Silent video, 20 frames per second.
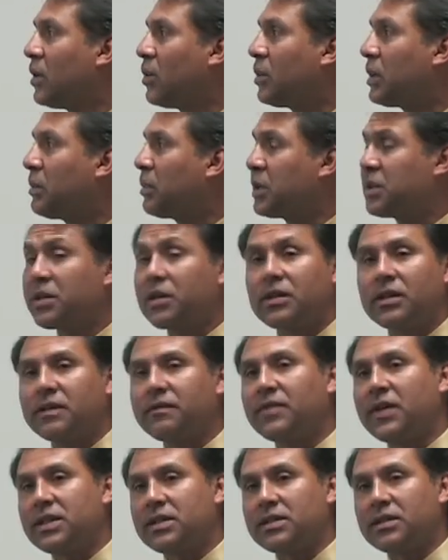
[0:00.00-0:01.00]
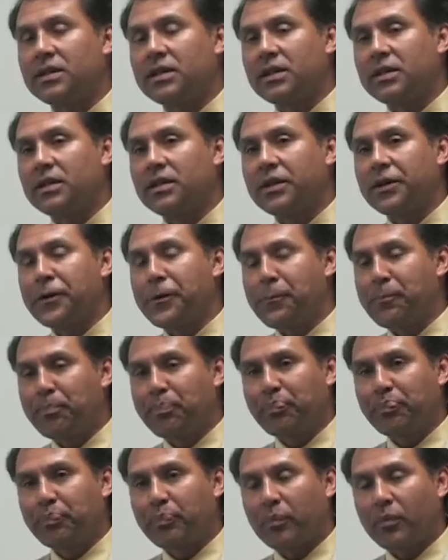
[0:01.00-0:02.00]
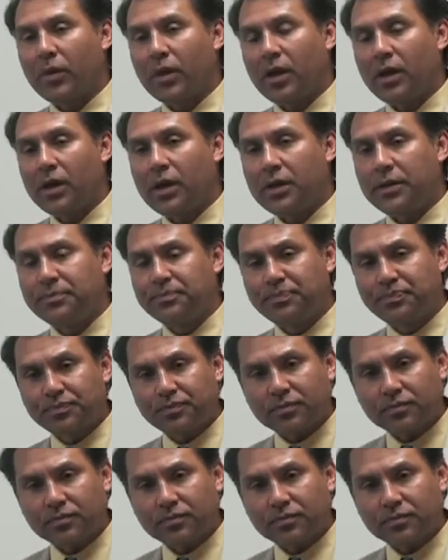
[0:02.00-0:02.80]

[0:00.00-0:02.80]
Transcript: We particularly invested in, um, um,